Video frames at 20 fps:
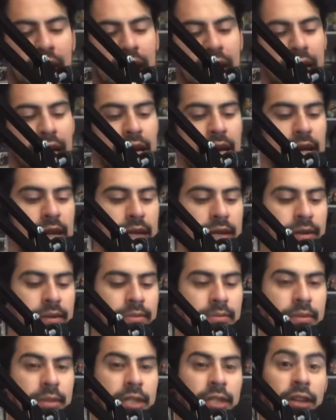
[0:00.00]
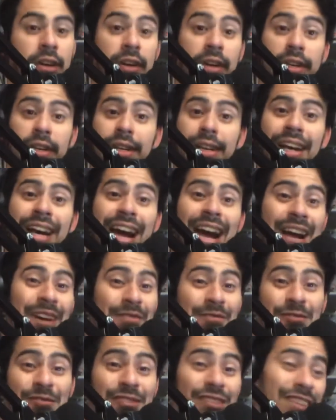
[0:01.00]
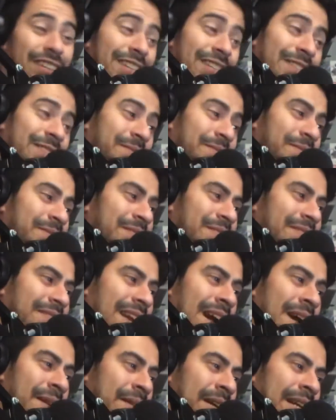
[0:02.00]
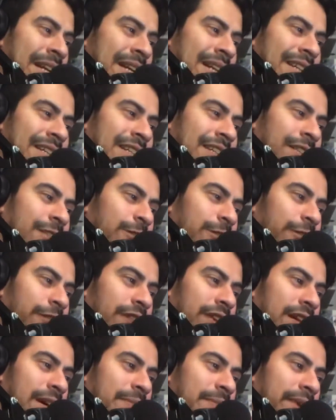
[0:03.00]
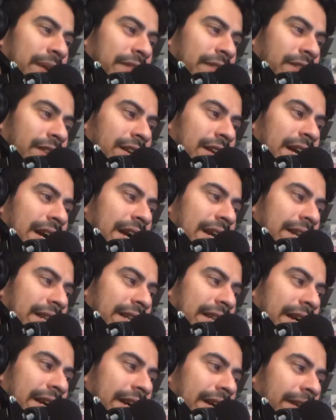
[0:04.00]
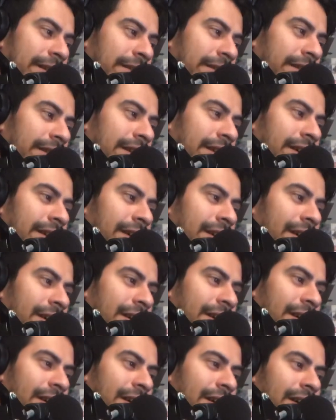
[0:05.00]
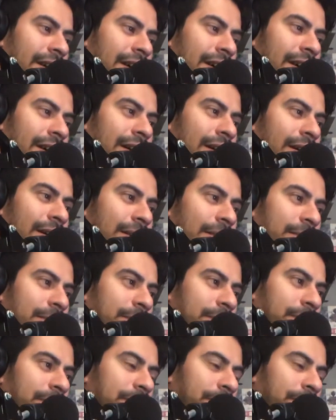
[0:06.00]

And sorry, I really, and you know what's funny? I'm not even gonna edit that out. Um,